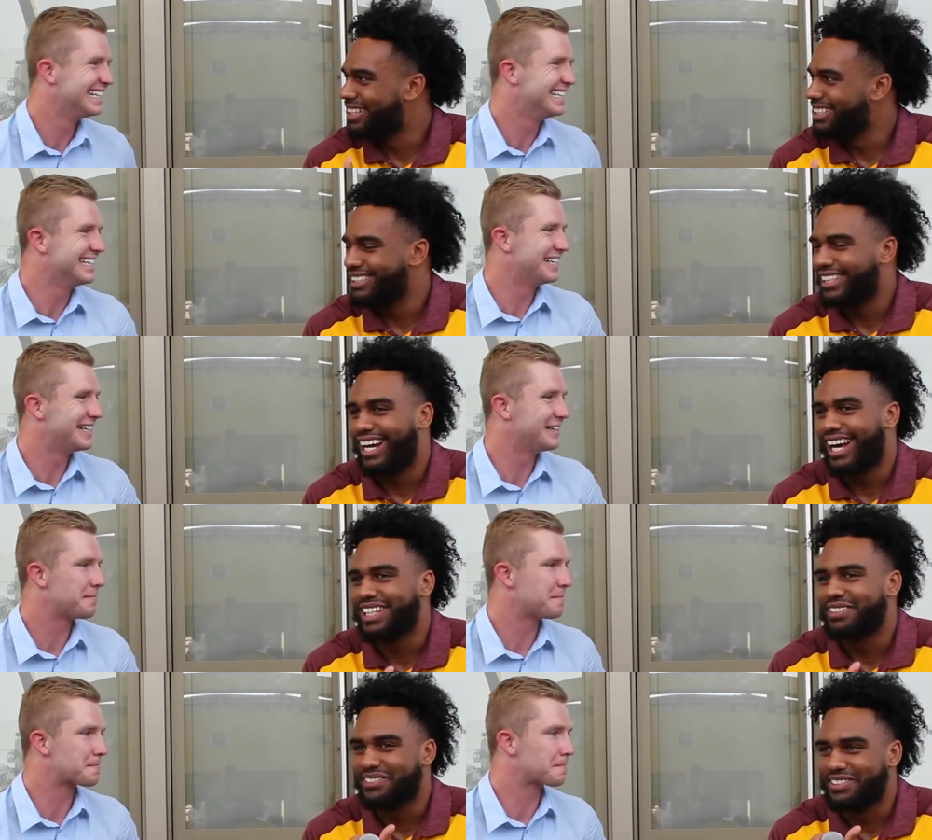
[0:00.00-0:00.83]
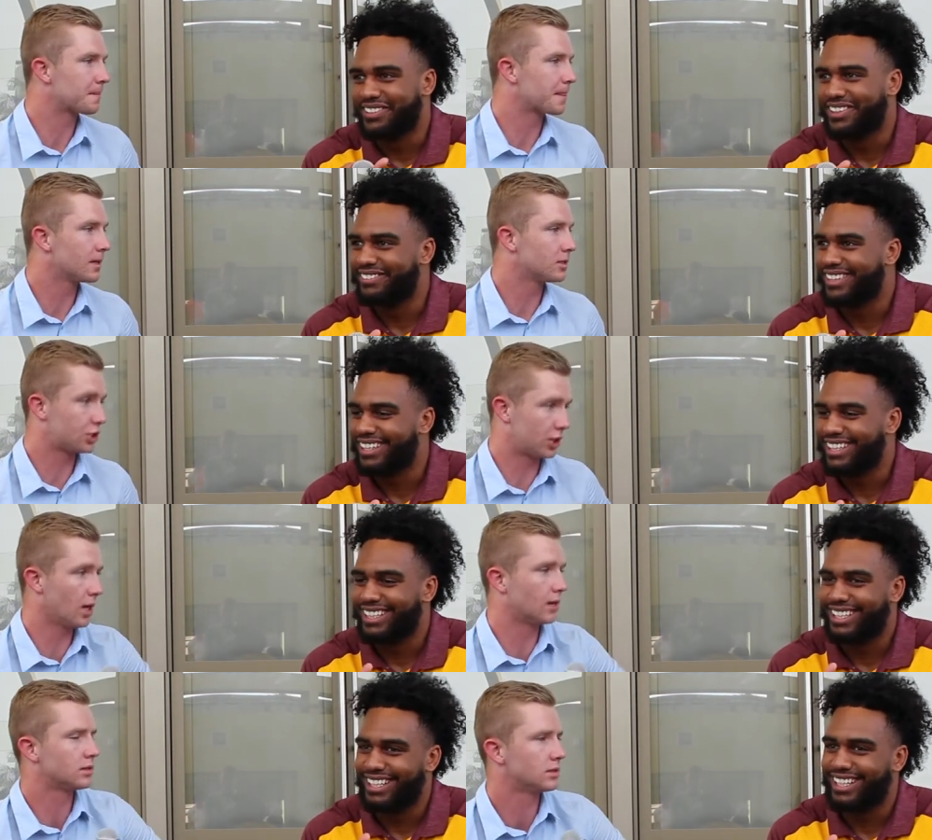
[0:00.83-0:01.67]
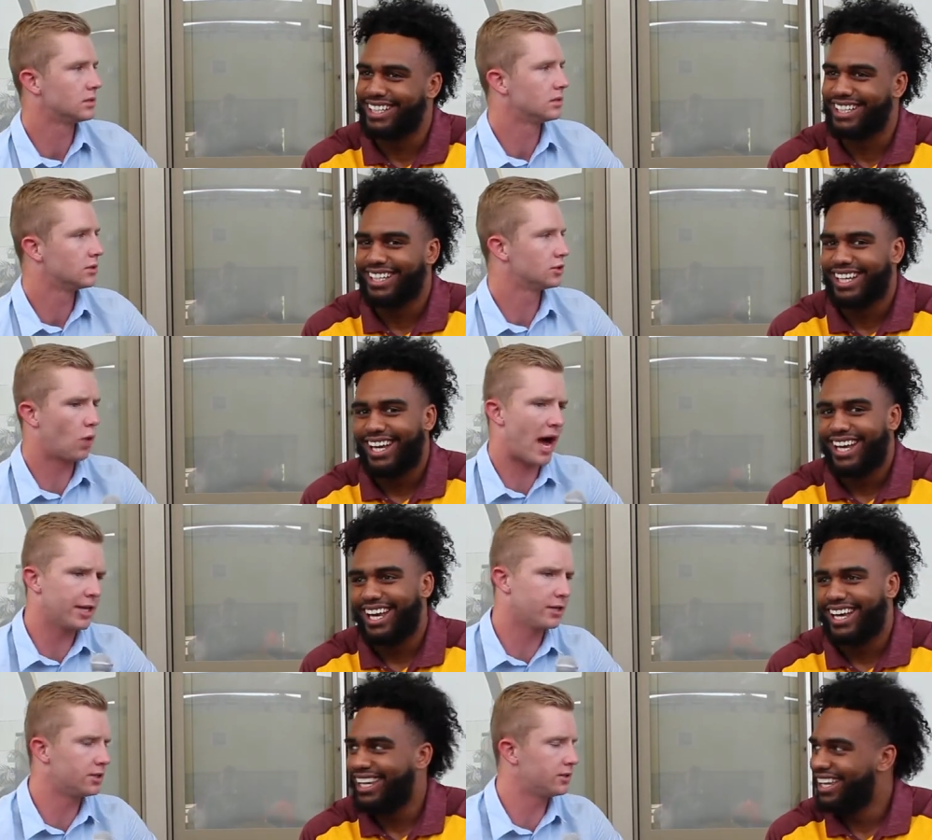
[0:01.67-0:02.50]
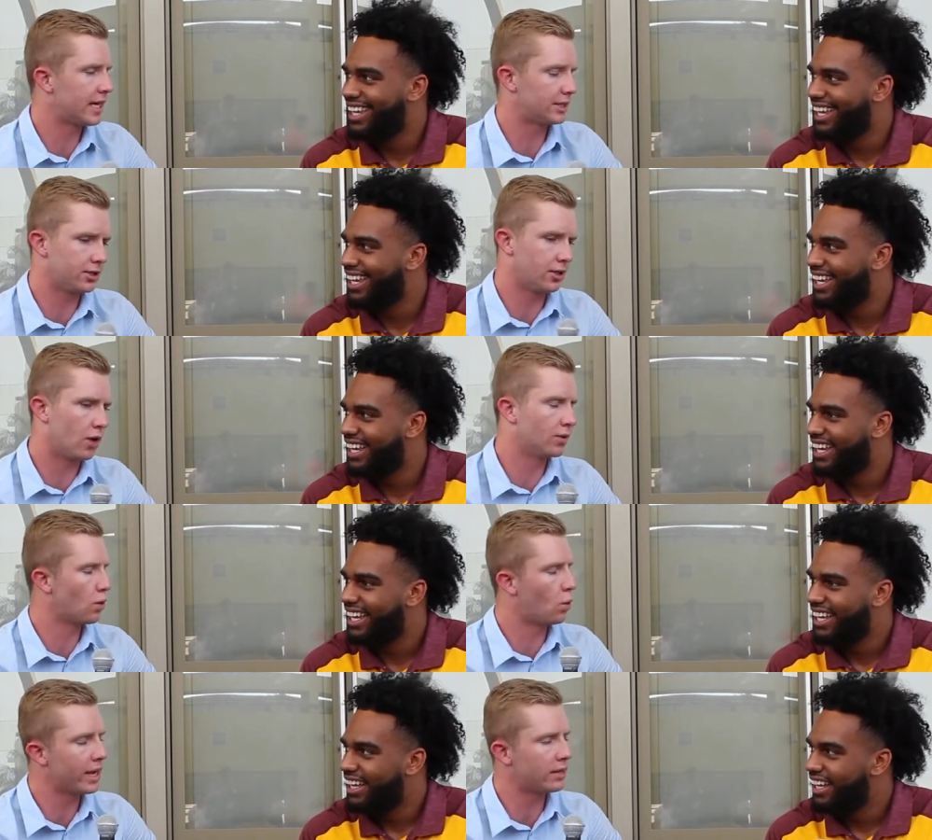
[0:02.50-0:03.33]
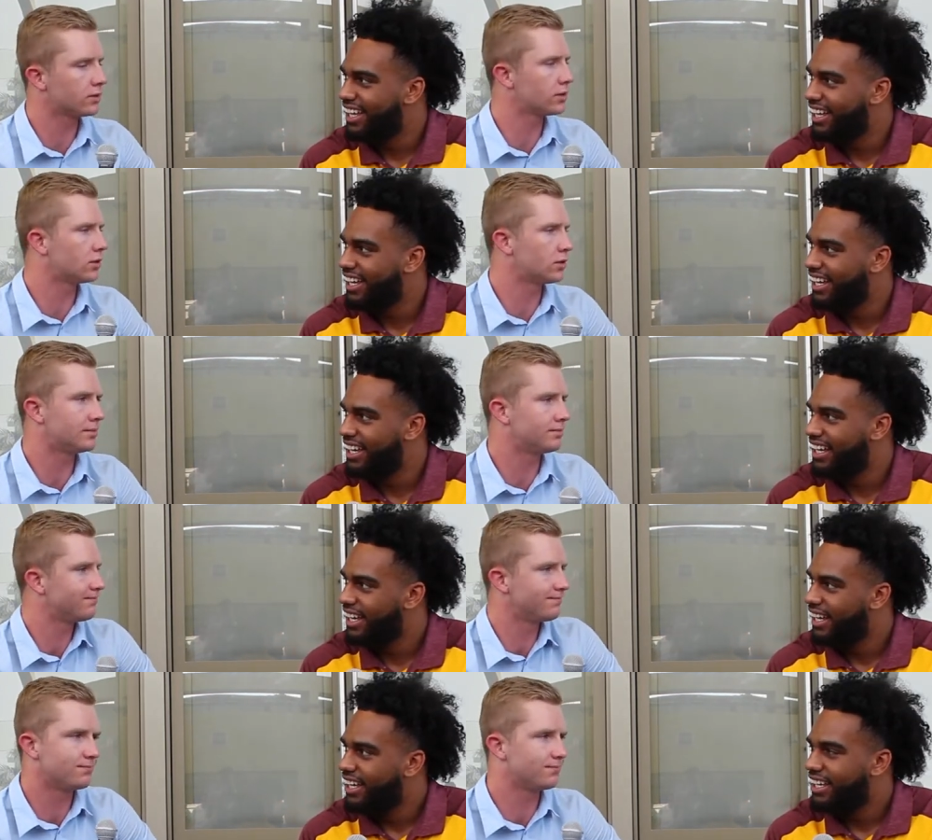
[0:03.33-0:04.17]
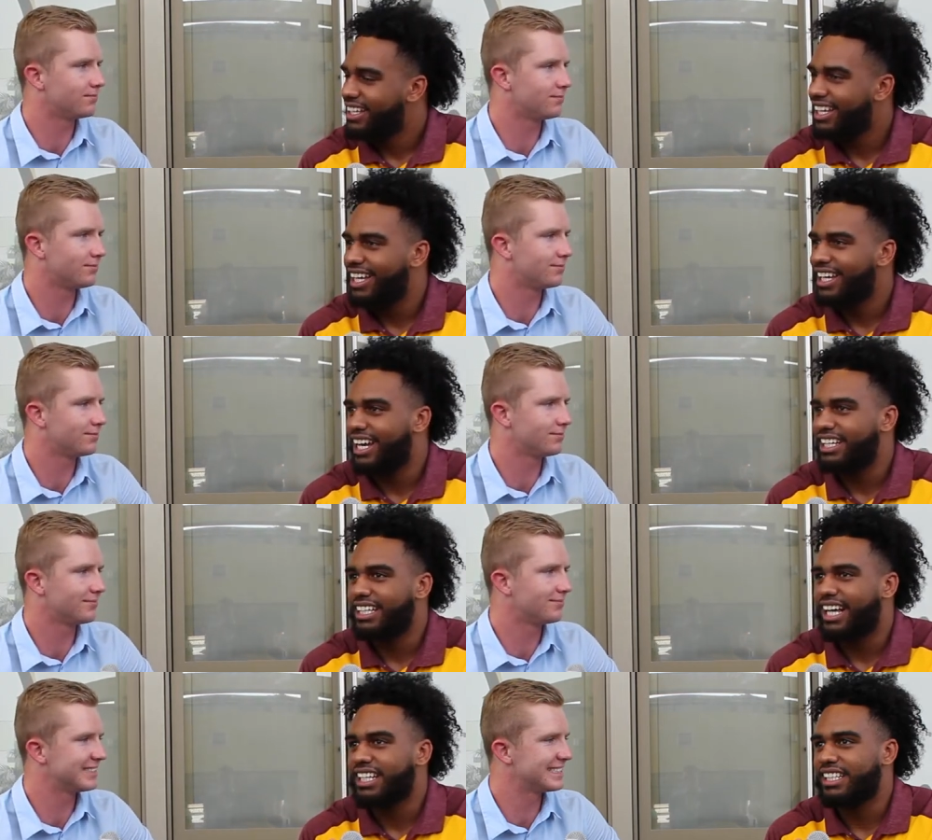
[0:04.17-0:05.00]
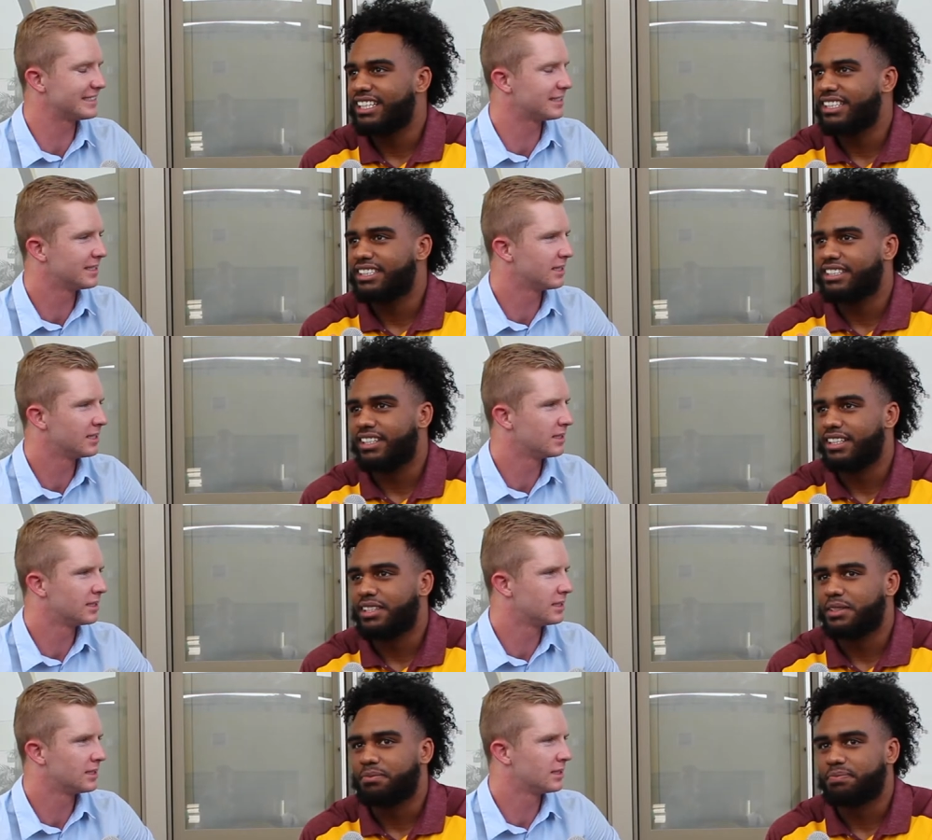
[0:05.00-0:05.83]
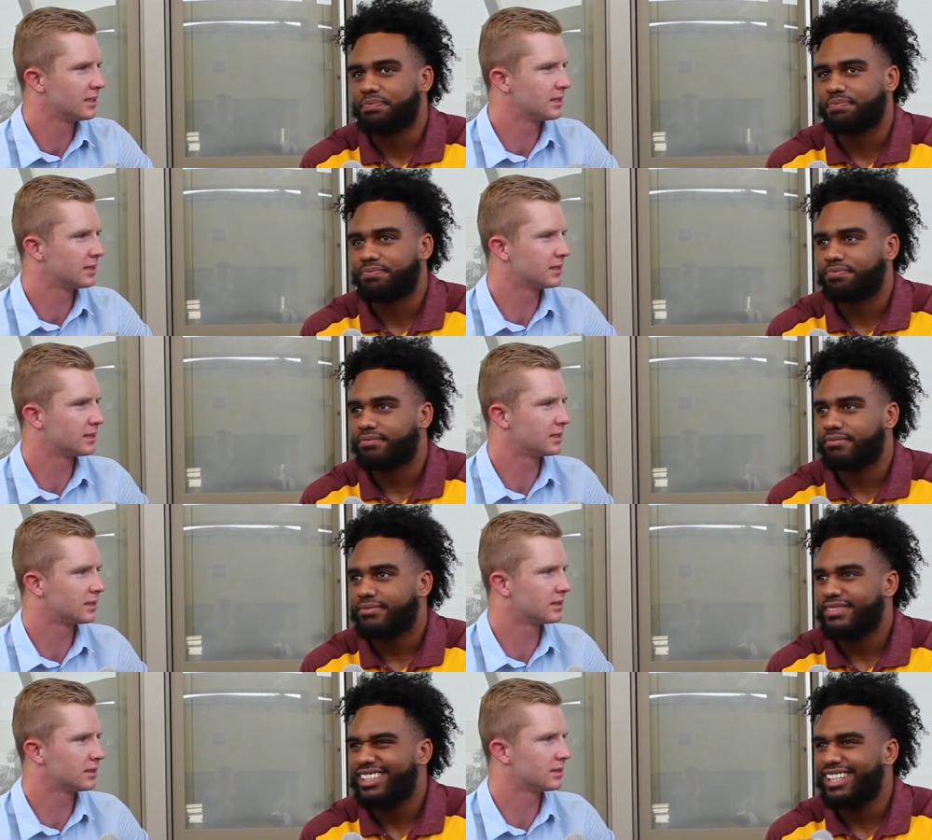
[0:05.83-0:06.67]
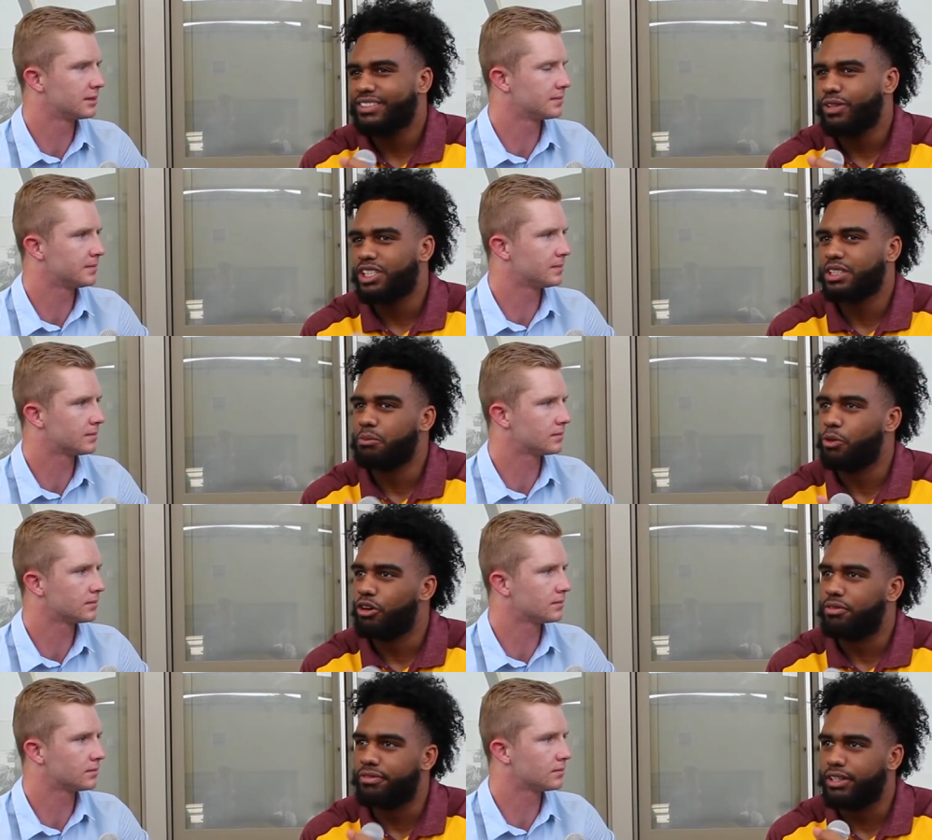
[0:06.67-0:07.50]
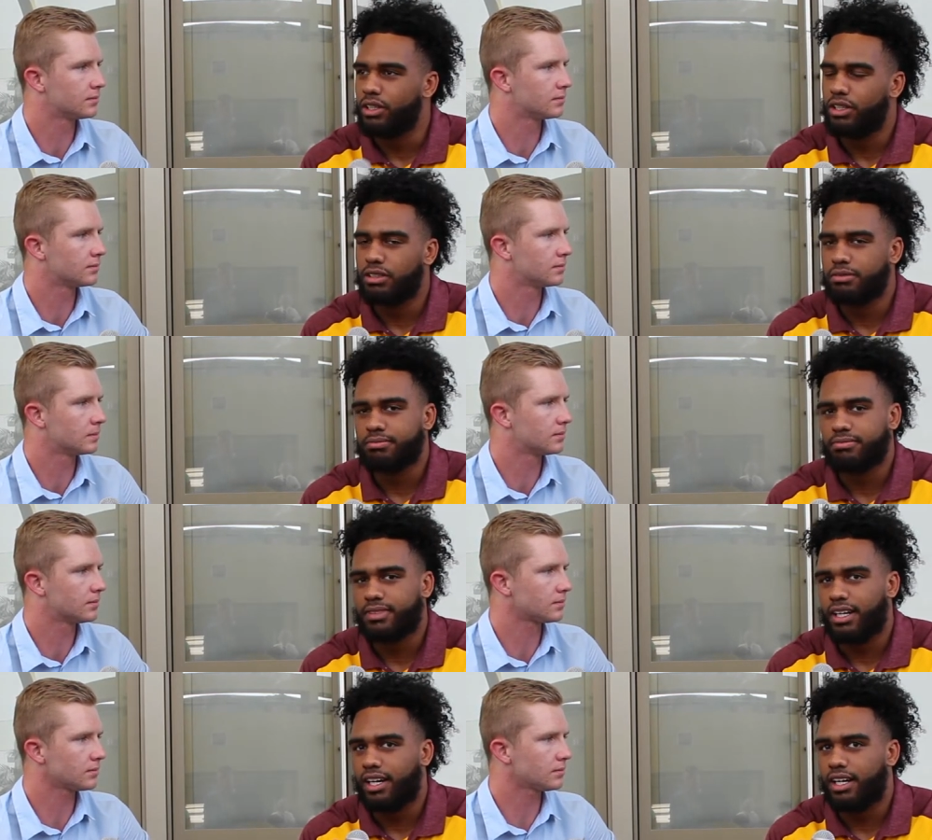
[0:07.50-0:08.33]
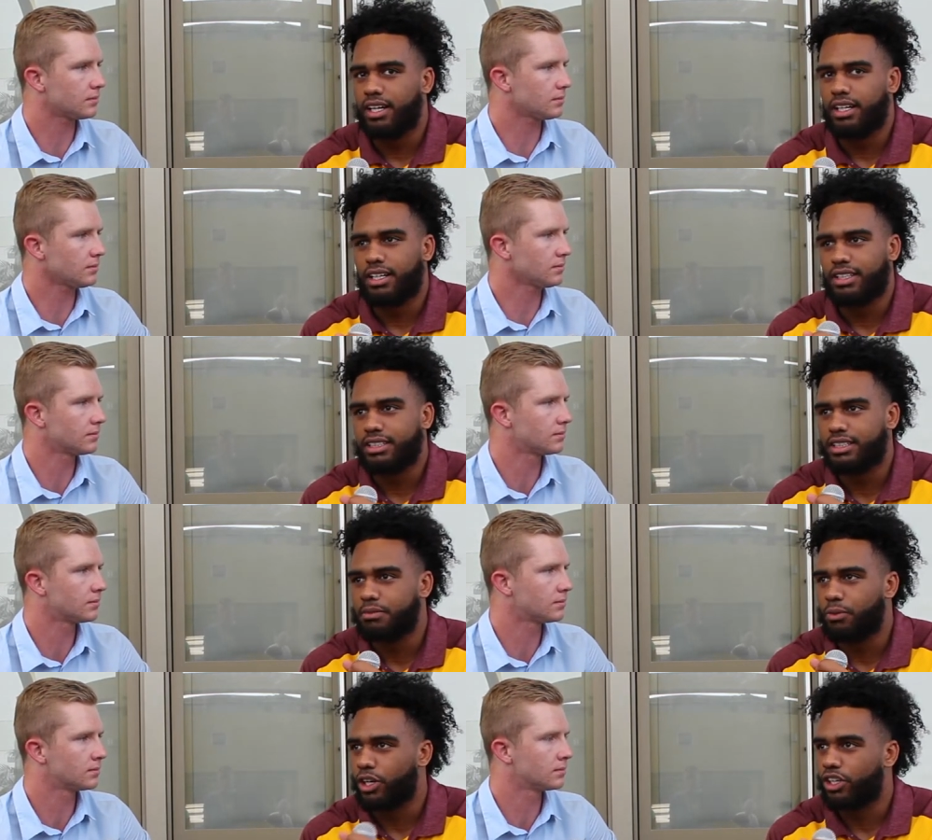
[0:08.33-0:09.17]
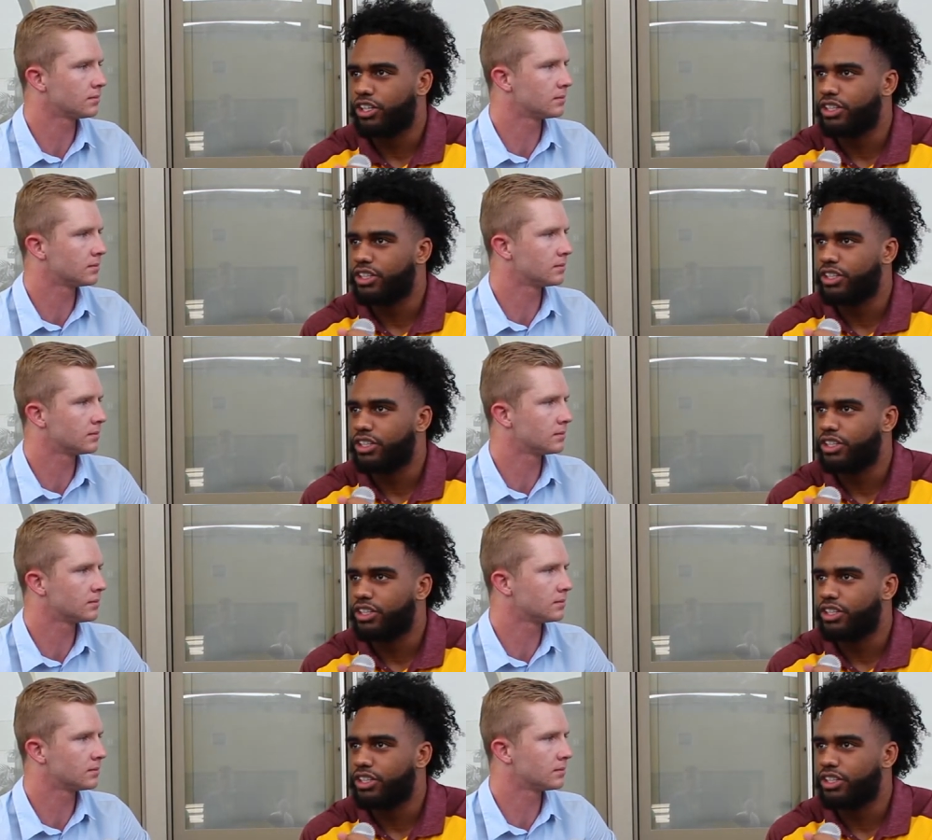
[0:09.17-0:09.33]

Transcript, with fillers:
Speaker 1: biggest thing I have to prove over. Sure. Yeah. So how do you do that? Do you go in the weight
Speaker 2: room? Yeah, I think I think it's um, it's watching more film, uh, just working on